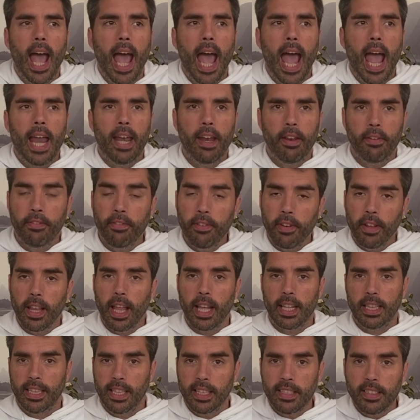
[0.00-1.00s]
And they feel
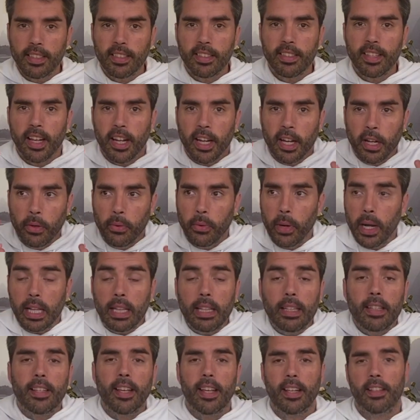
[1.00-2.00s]
like this is a
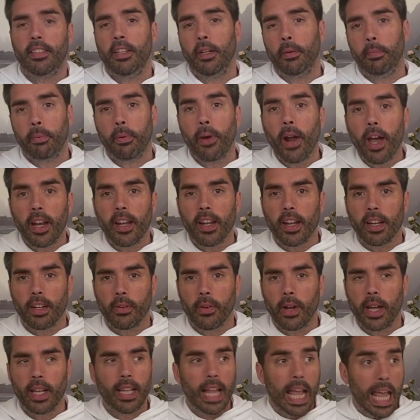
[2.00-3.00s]
great tasting product,
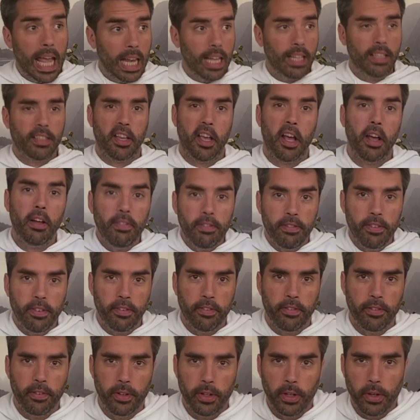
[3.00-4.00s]
right? And it's healthy
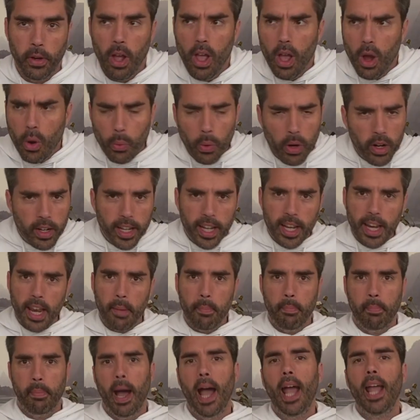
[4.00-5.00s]
for you. Where can I
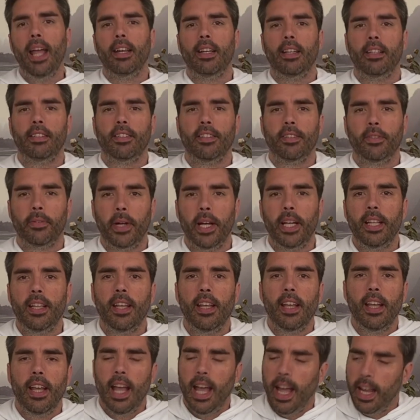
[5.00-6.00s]
buy this, right?
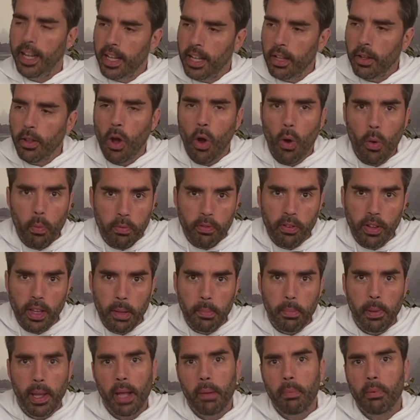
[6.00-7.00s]
And they'll hopefully
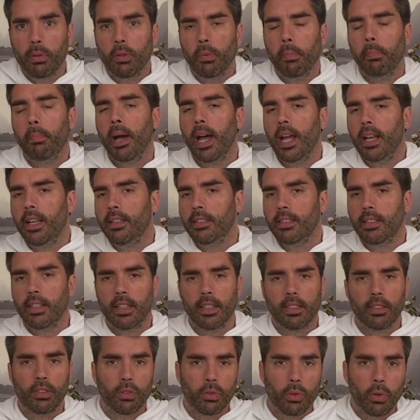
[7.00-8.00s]
be able to buy this in
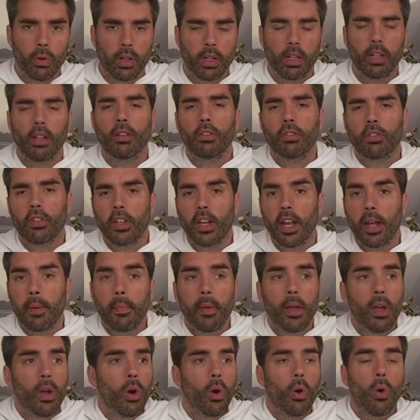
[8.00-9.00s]
a store close to them
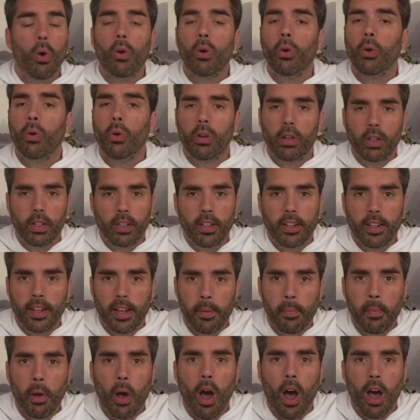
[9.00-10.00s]
or order
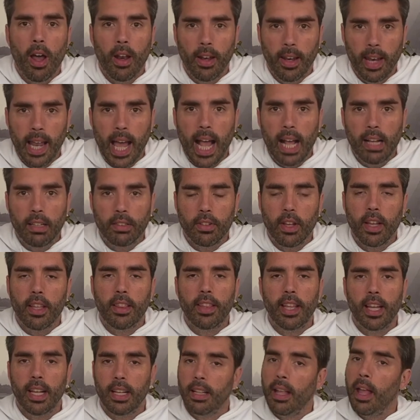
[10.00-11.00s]
them online. So I
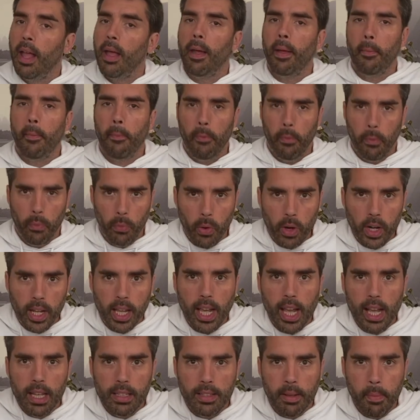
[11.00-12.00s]
think
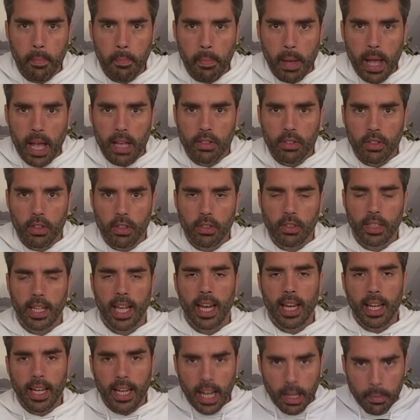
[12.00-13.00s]
working as ambassadors,
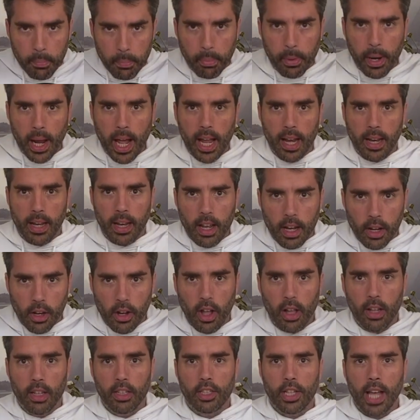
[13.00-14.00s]
getting that brand
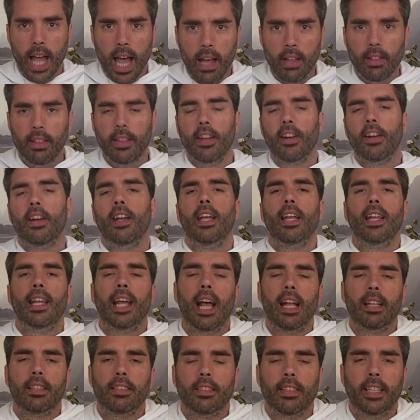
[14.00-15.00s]
knowledge out there,
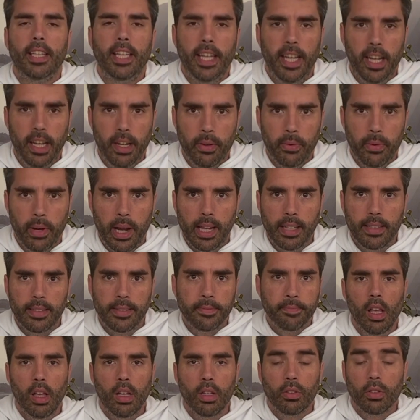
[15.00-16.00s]
that's key, right?
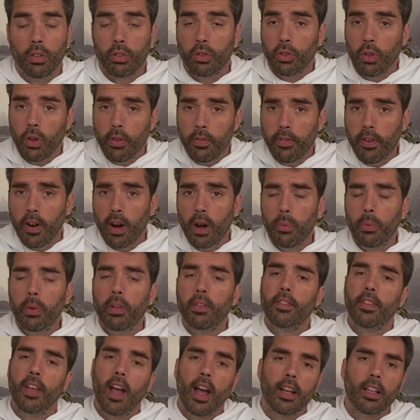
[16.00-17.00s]
So far
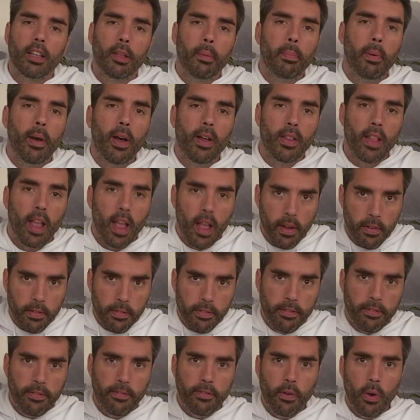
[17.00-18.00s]
we've talked about
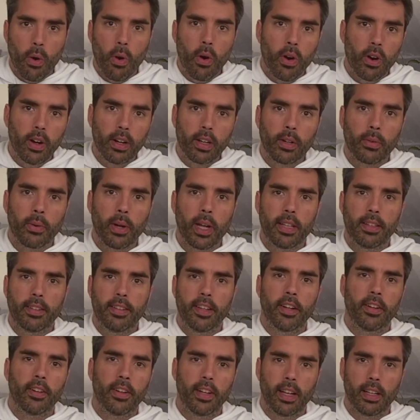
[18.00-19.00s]
4
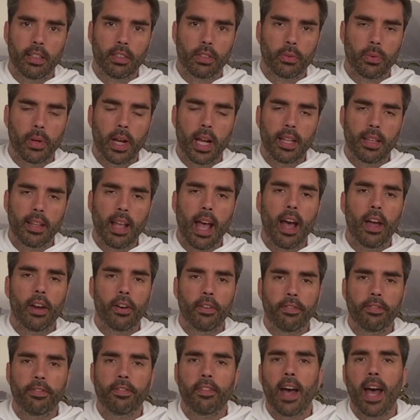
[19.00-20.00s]
criteria, right, out
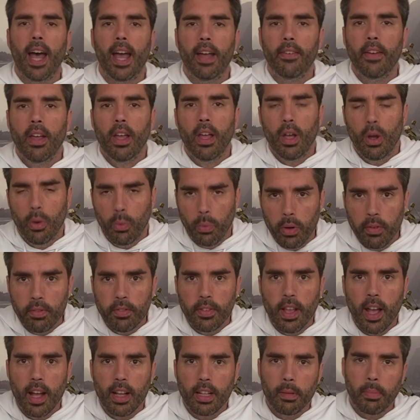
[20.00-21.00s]
of 5. We've
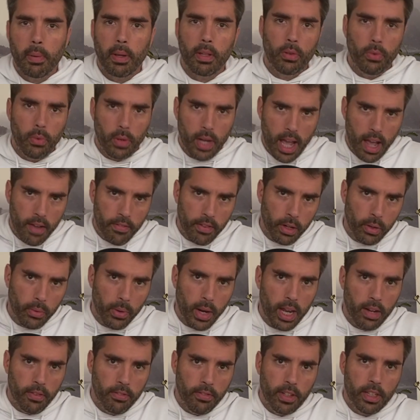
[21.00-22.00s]
talked about, do they have a
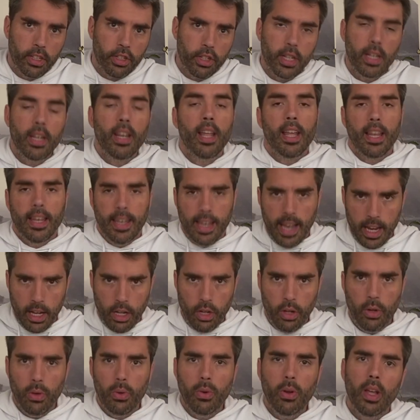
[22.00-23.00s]
grand vision? They
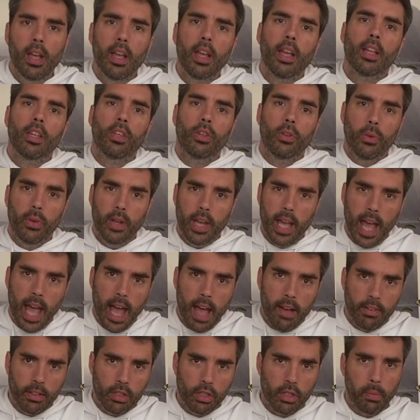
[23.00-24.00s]
do. Do they
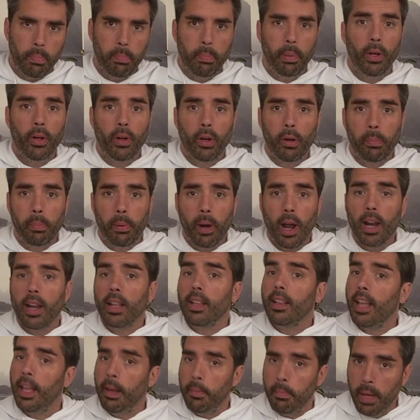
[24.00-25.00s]
have a superior
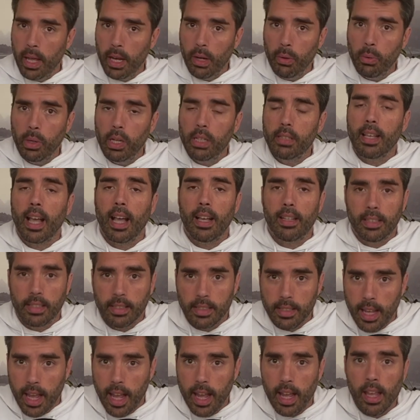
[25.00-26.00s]
product? In many ways,
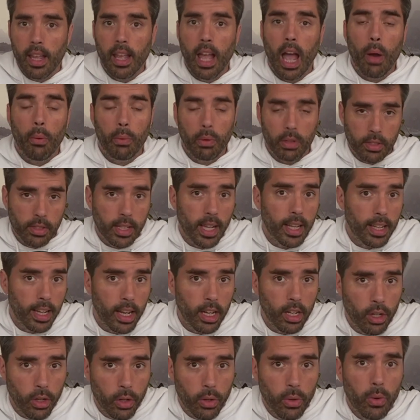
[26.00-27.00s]
I would say they
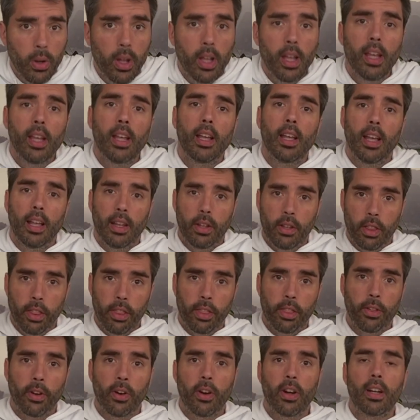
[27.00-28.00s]
do.
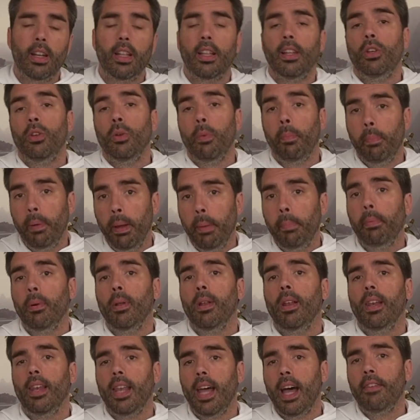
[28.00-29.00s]
3rd, do people
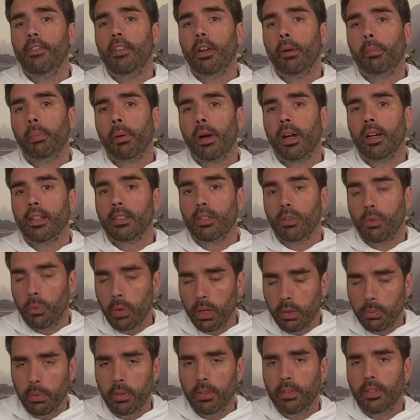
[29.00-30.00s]
love their products?
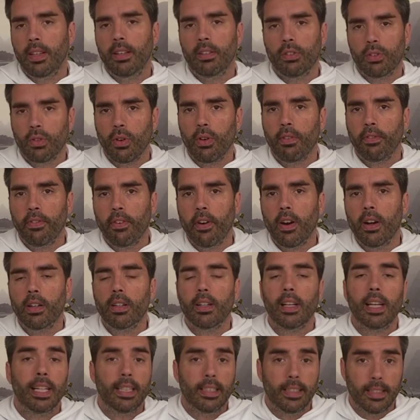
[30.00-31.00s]
What we've seen so
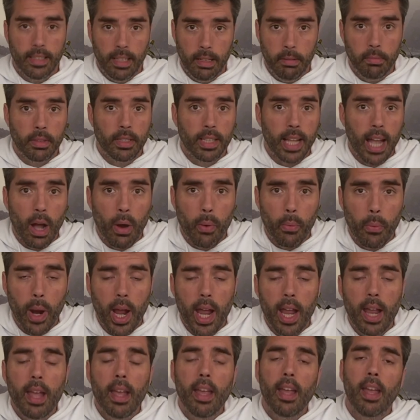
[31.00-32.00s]
far, it seems that way.